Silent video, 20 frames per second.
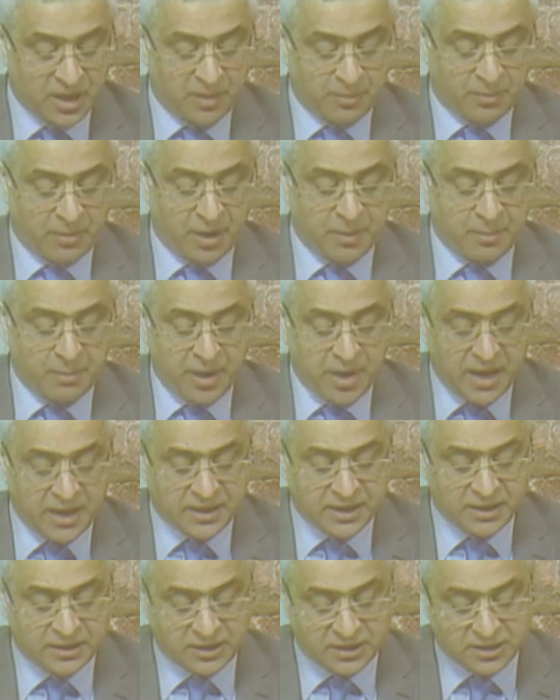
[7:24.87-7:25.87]
By
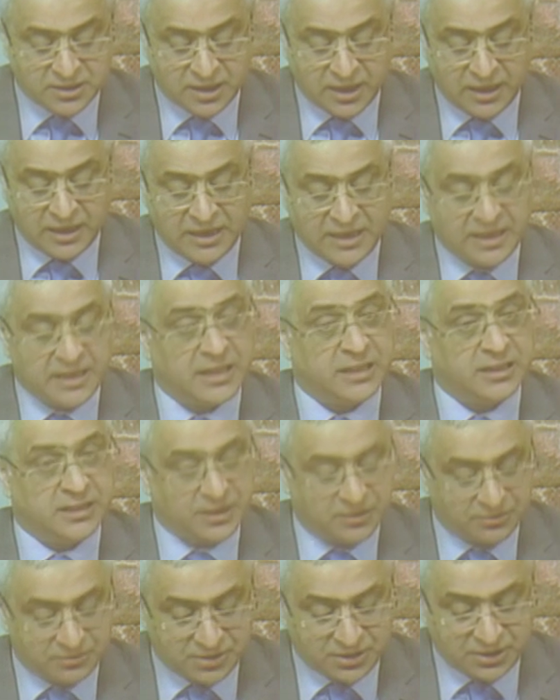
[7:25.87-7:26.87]
making this a legal
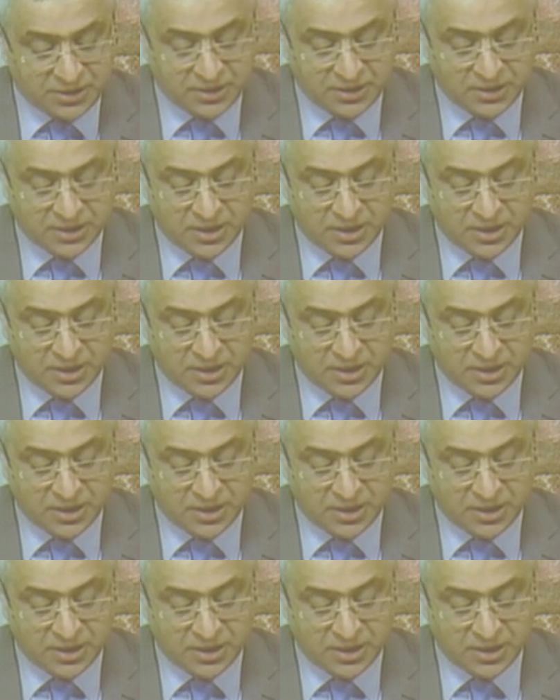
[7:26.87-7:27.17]
duty,